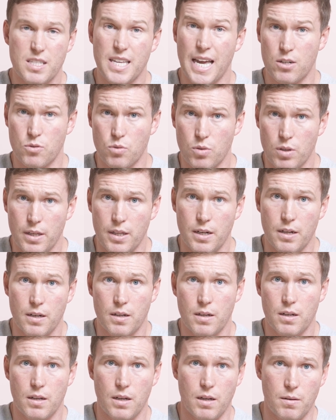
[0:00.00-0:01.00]
scheduling
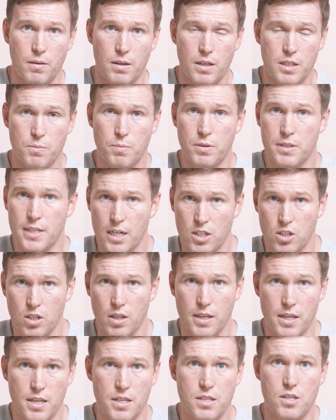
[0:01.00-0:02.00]
is
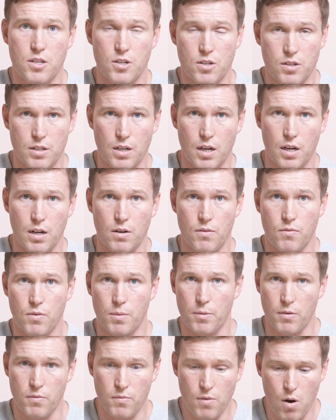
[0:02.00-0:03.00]
potentially easier done
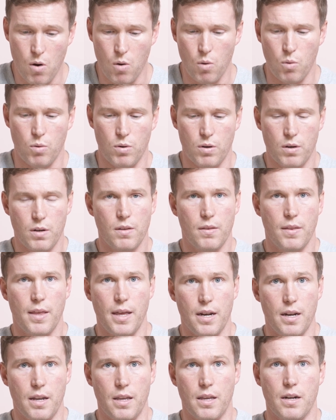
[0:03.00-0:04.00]
from a phone
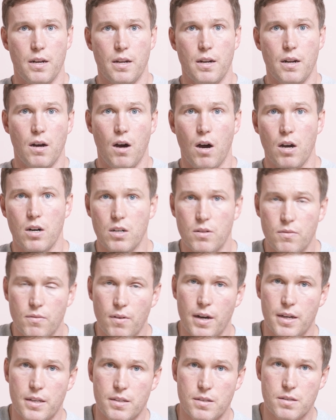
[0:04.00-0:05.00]
than in an
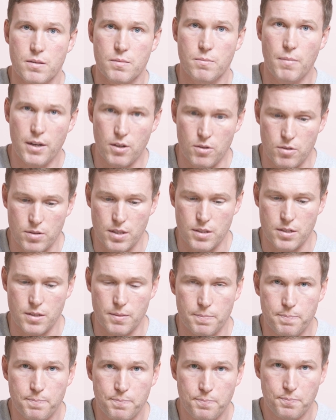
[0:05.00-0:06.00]
on-device menu
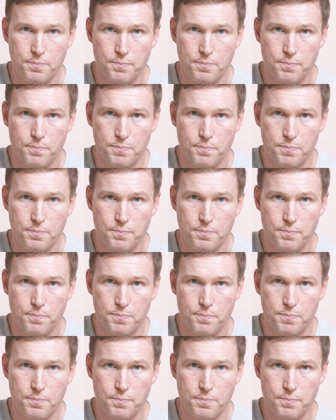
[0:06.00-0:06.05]
system.